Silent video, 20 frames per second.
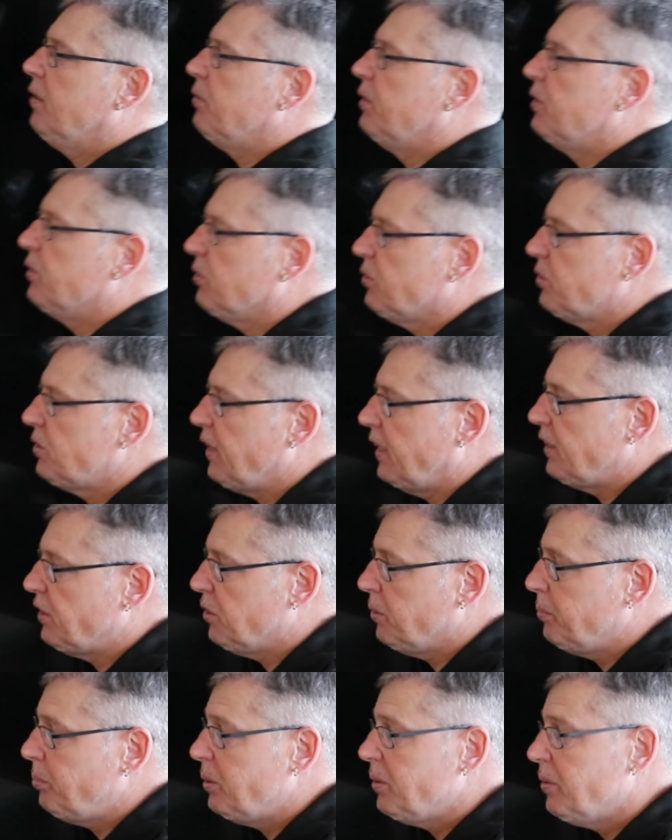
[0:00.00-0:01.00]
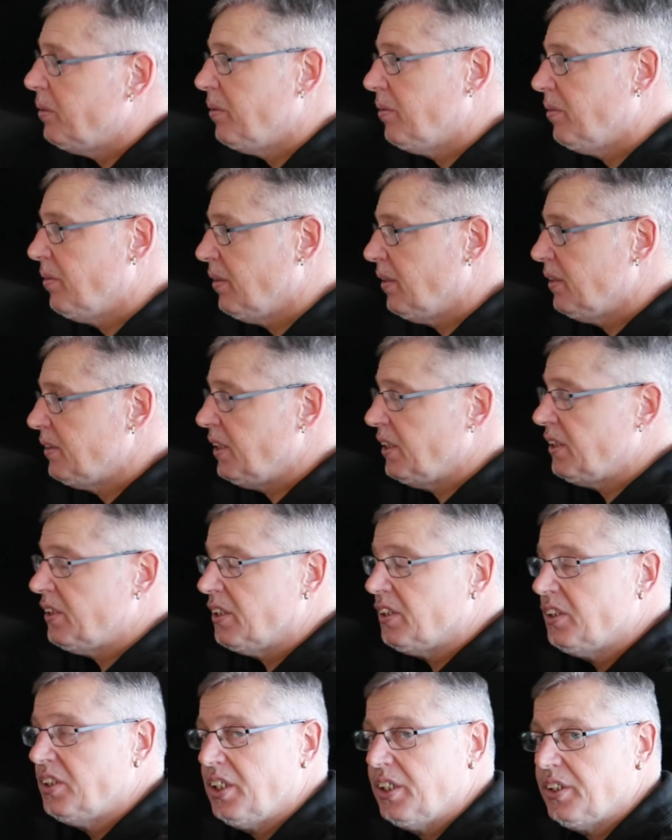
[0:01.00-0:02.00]
We're all set up.
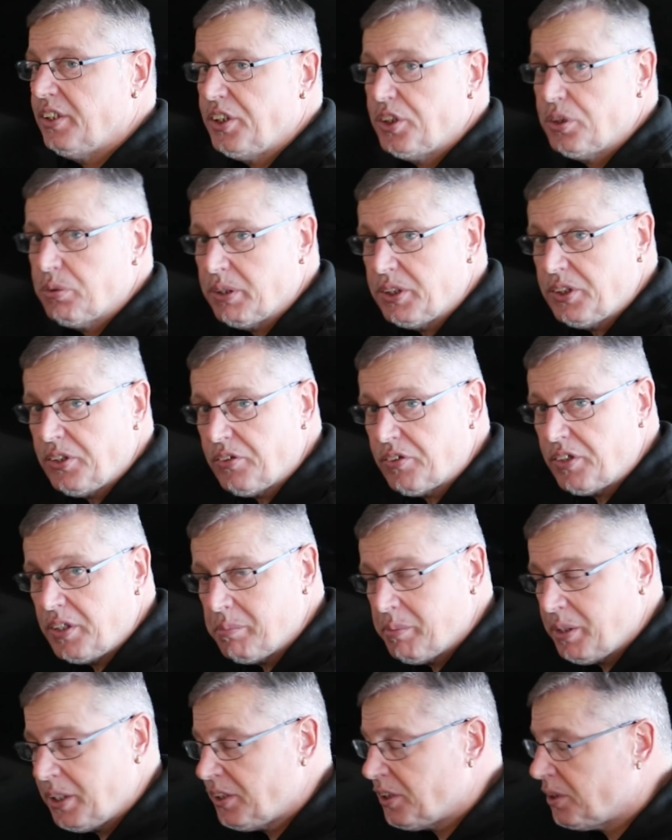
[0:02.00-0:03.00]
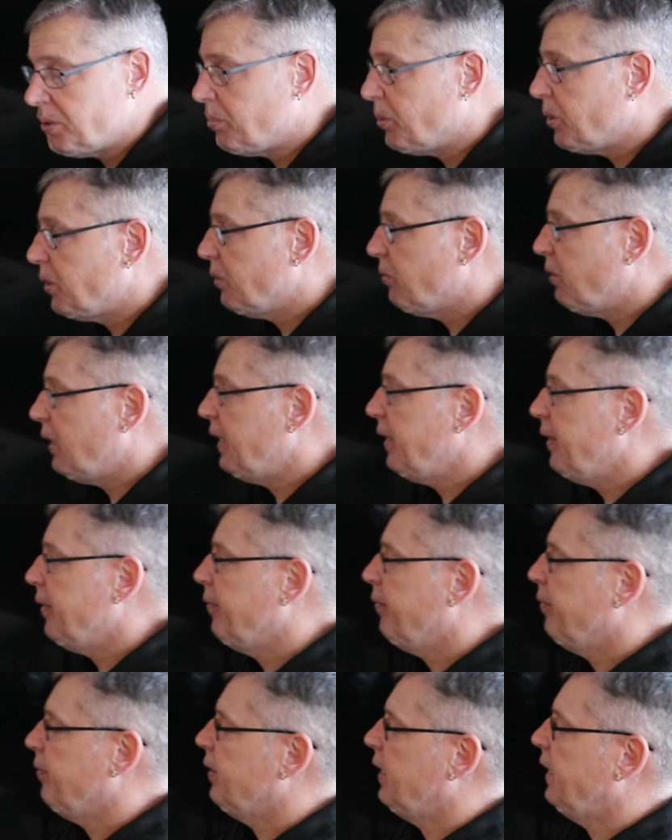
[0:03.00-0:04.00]
Distance here is 23 metres, by the way.
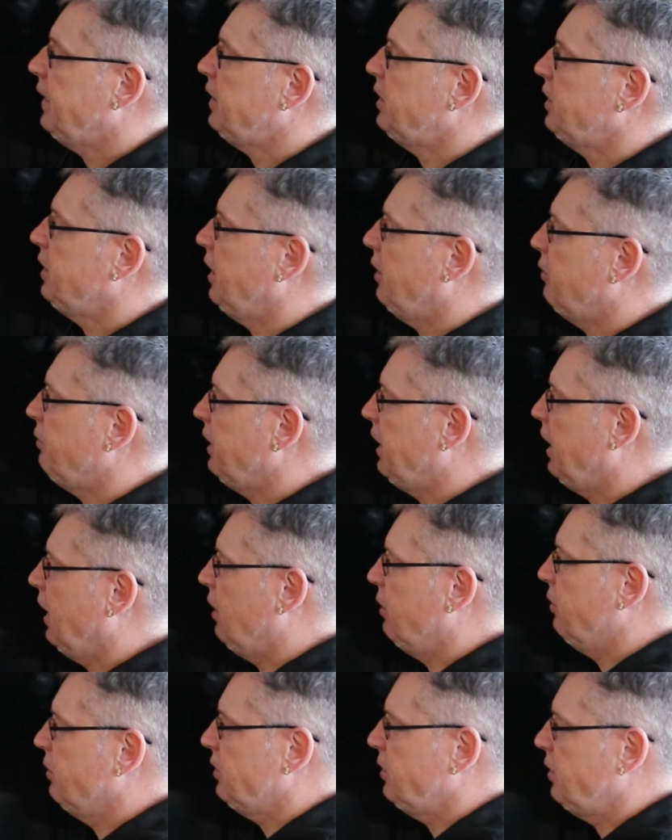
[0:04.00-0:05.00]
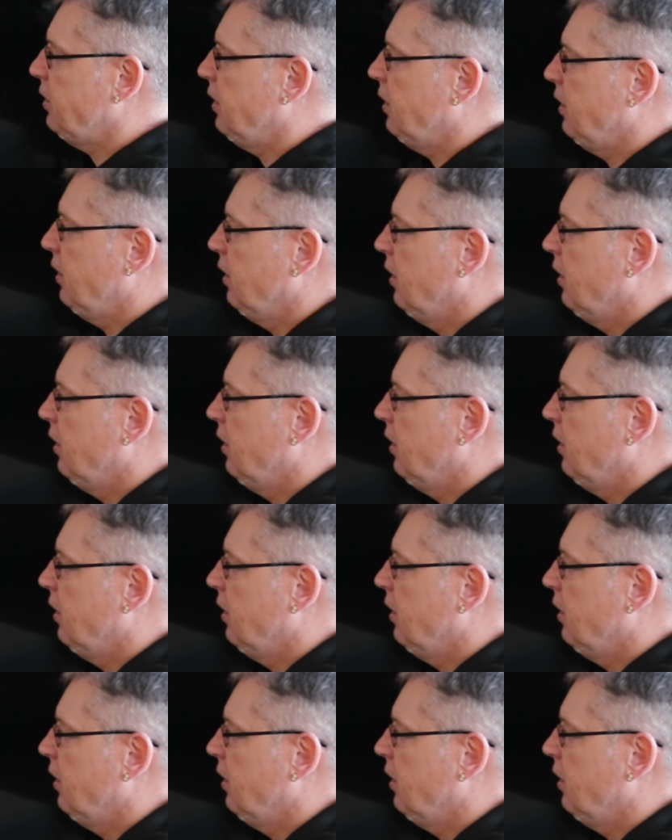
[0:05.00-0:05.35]
Let's see how he goes.